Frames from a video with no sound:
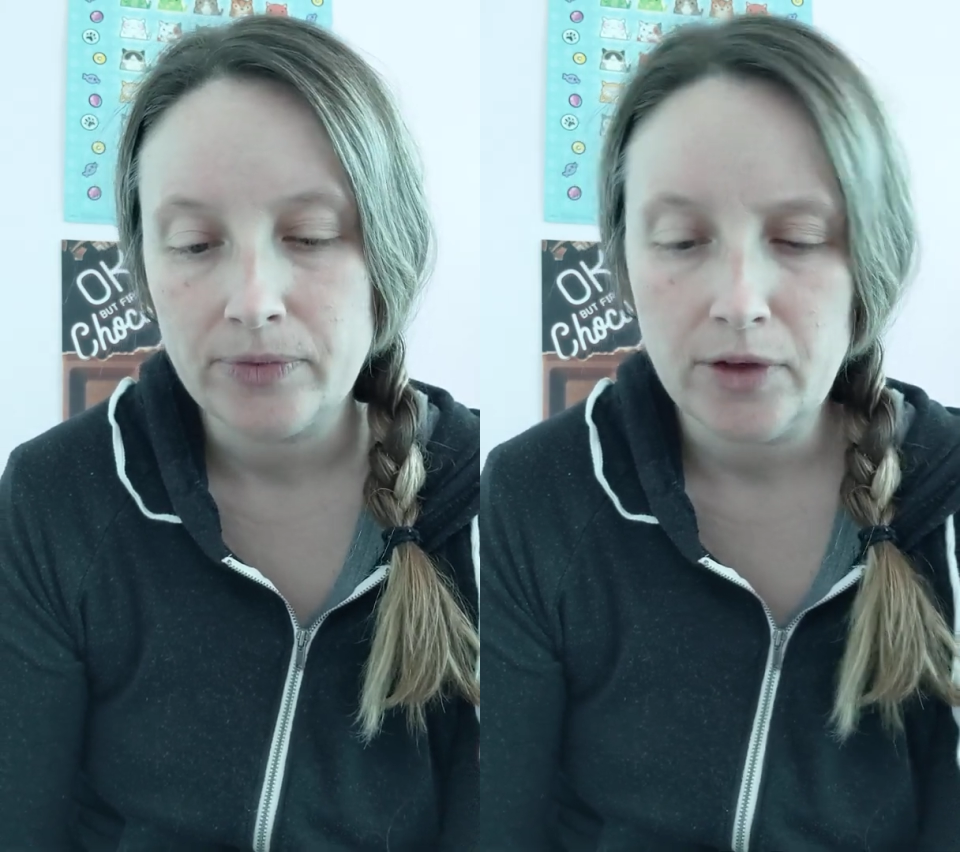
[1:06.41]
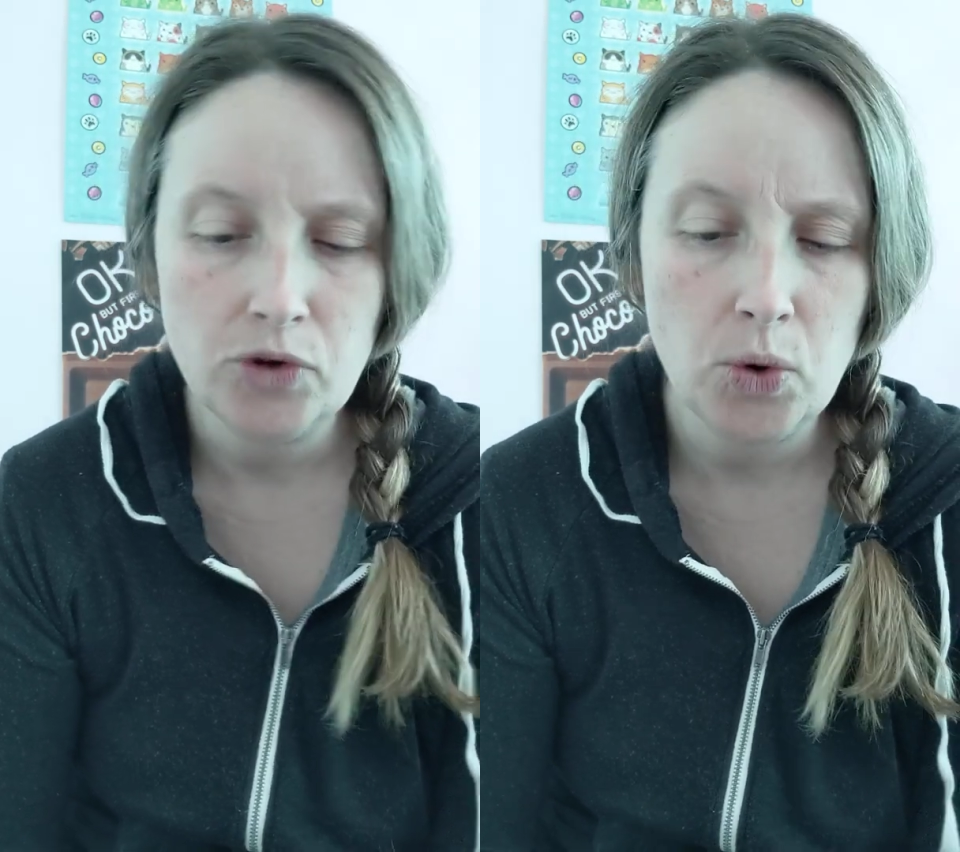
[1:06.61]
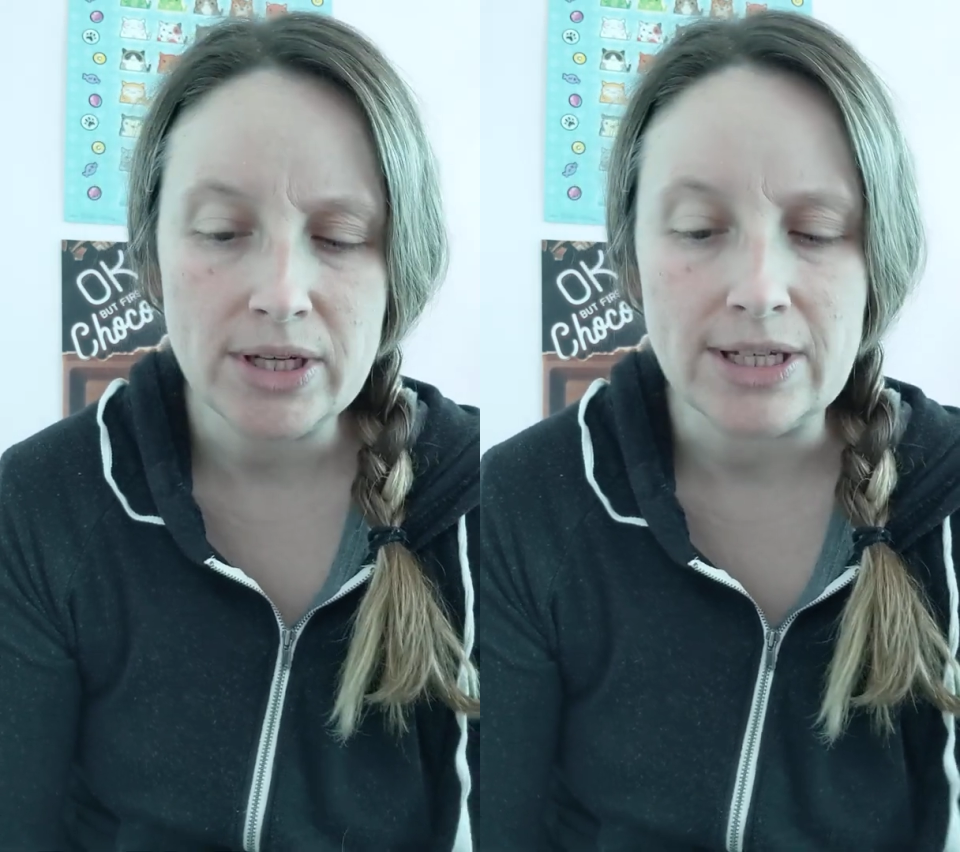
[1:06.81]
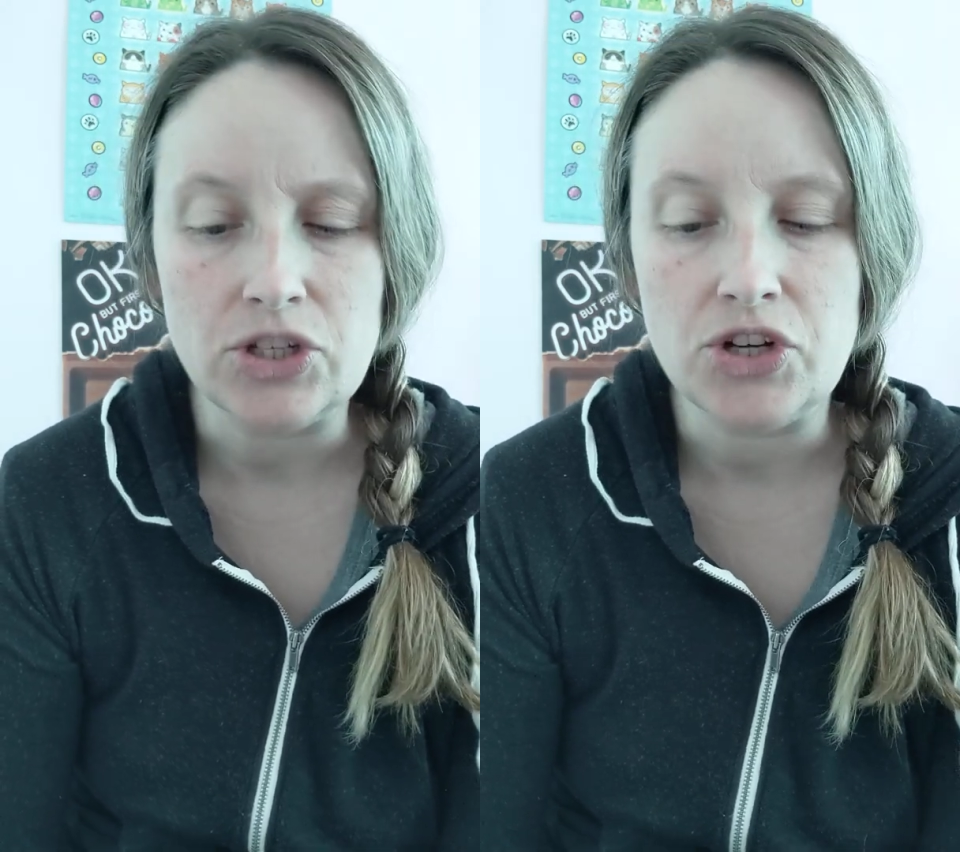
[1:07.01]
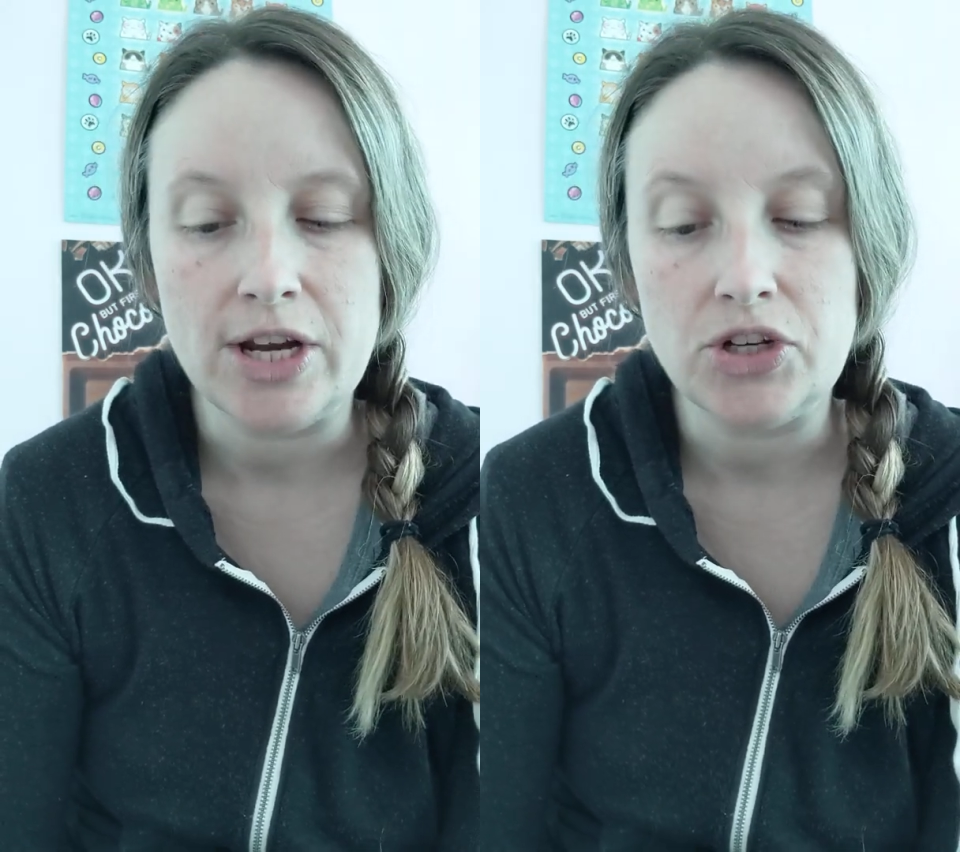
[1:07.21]
Of course
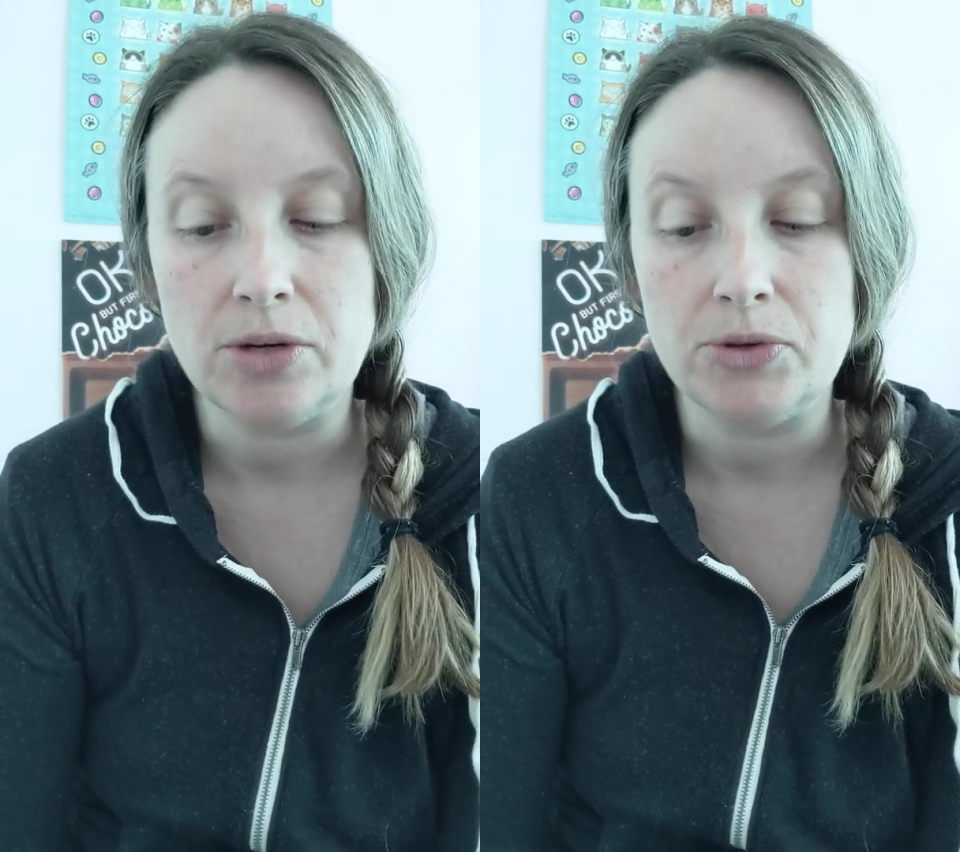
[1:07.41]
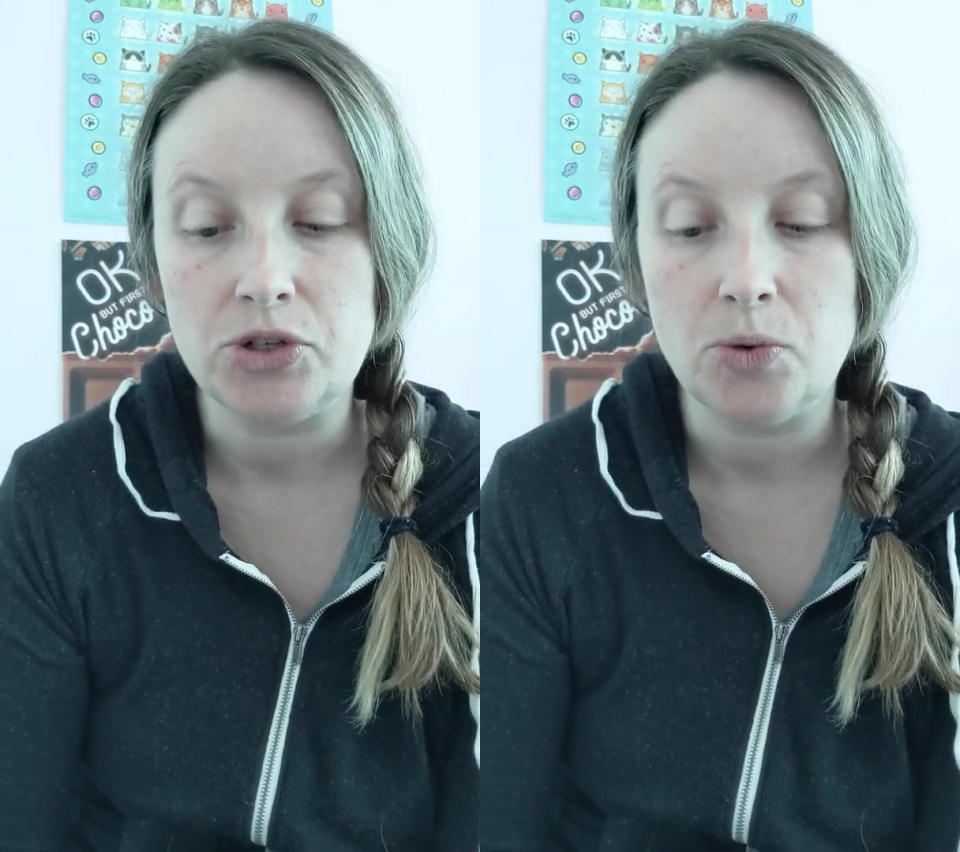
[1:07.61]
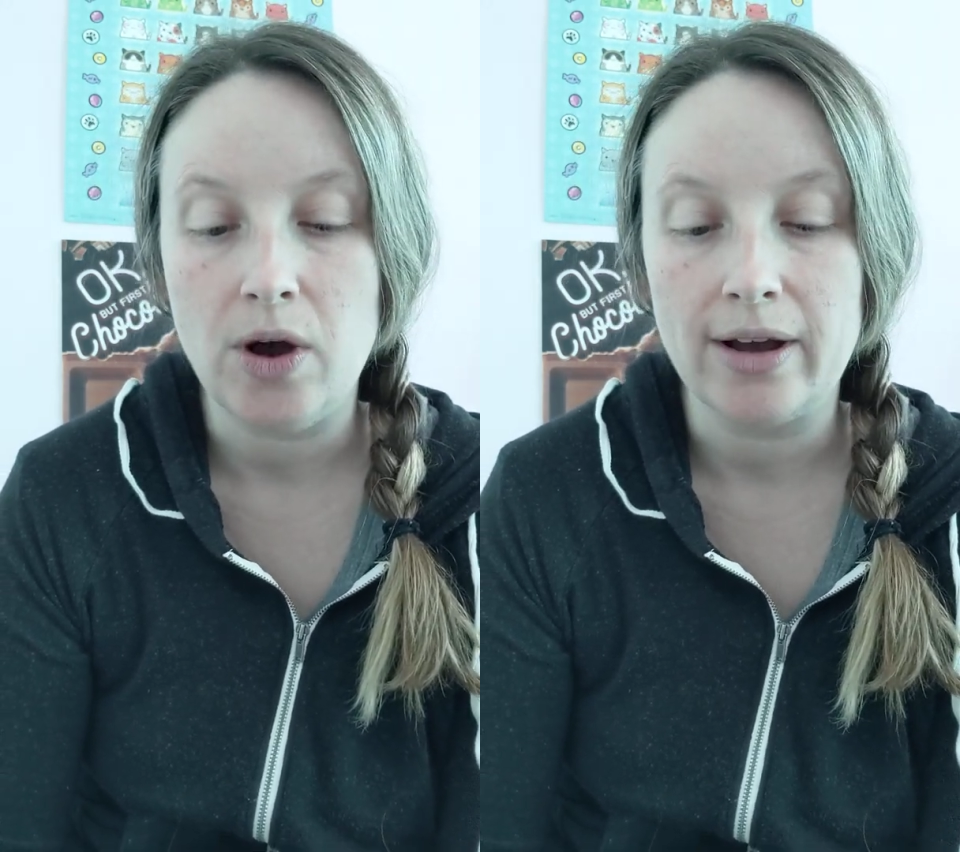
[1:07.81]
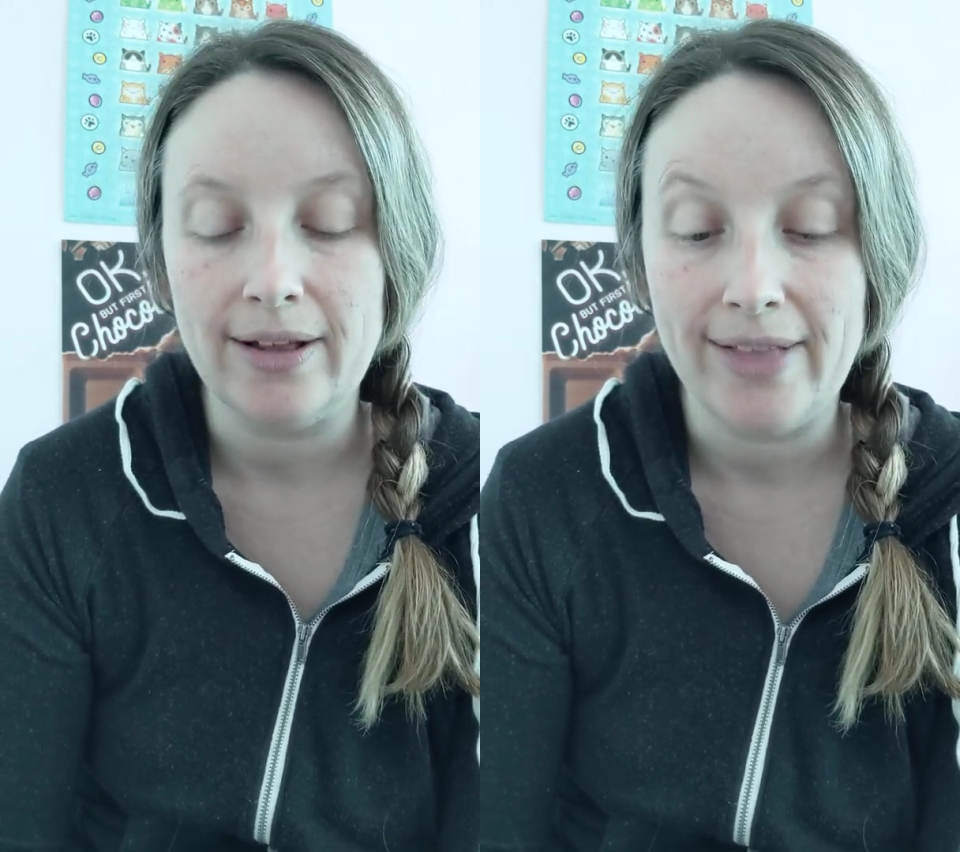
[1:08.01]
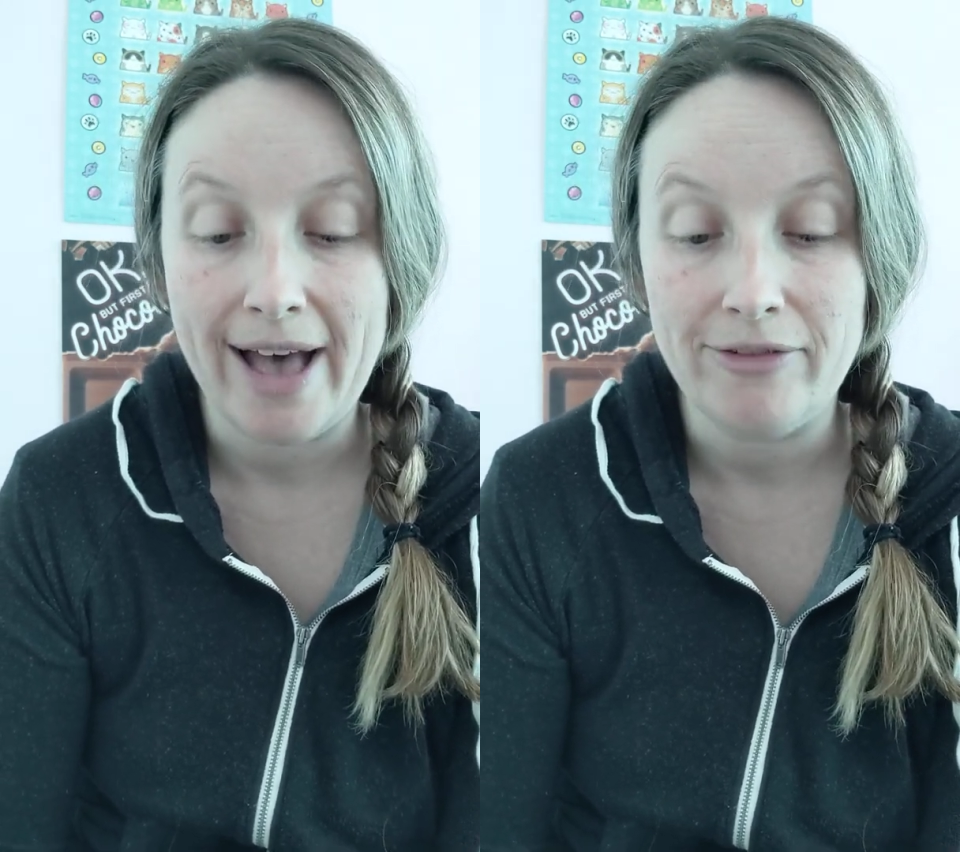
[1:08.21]
he's changed, said Mr.
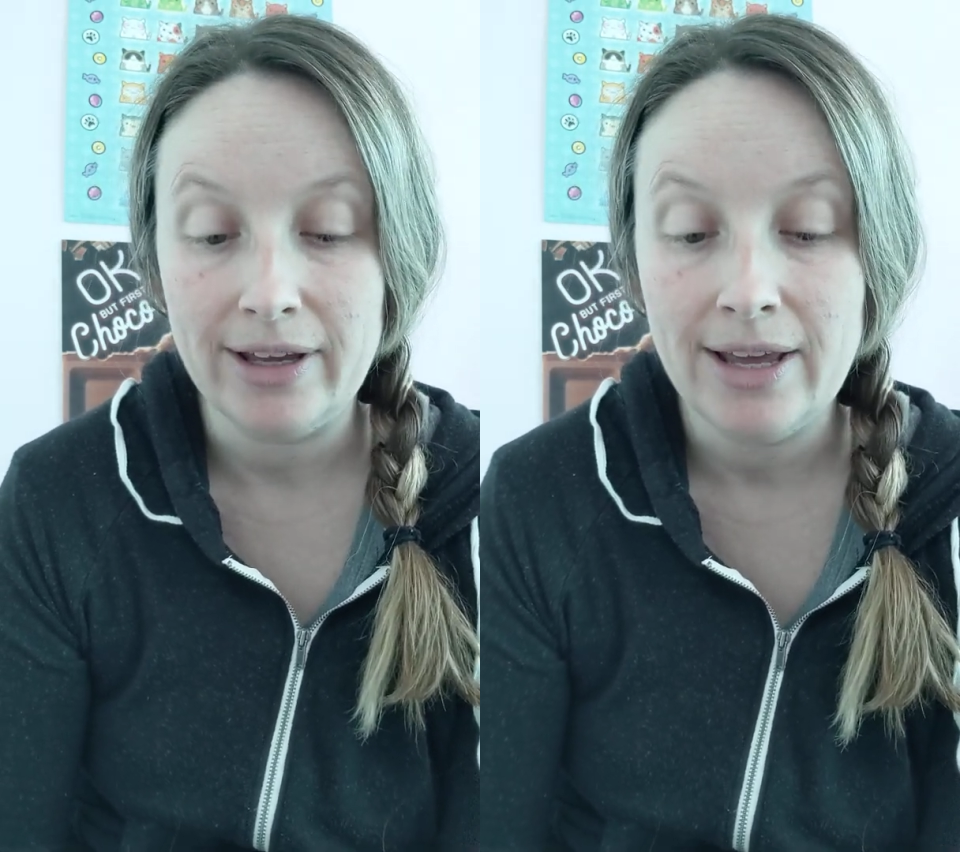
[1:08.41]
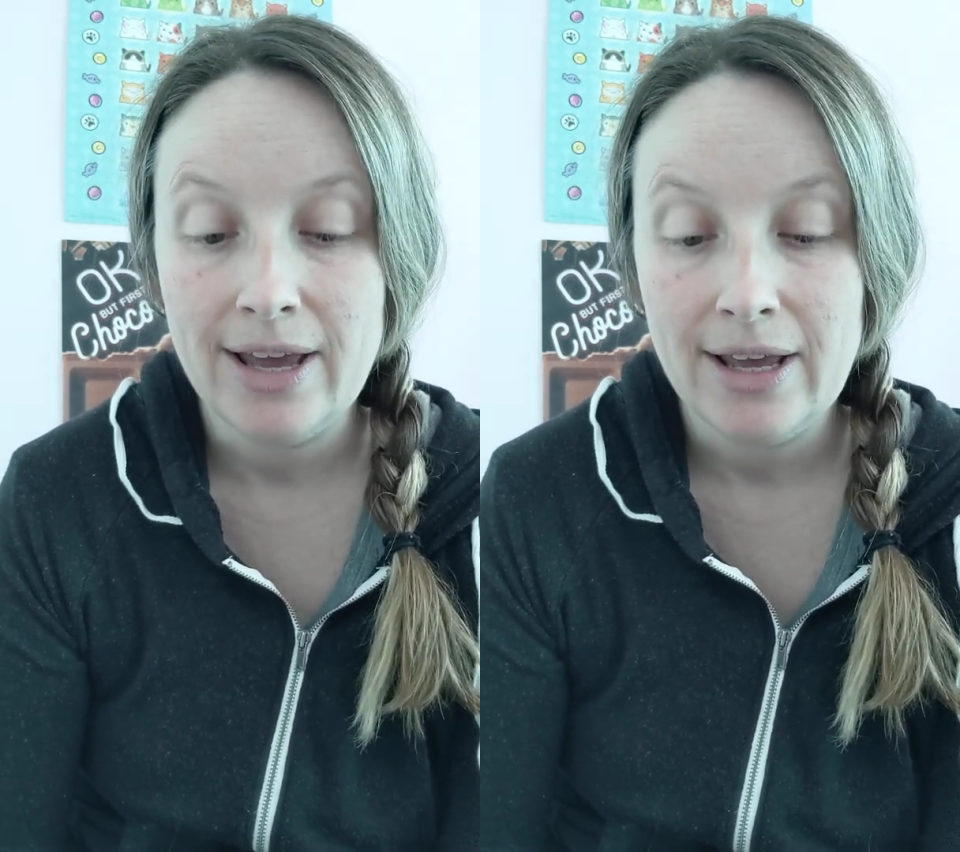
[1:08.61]
Wonka, laughing.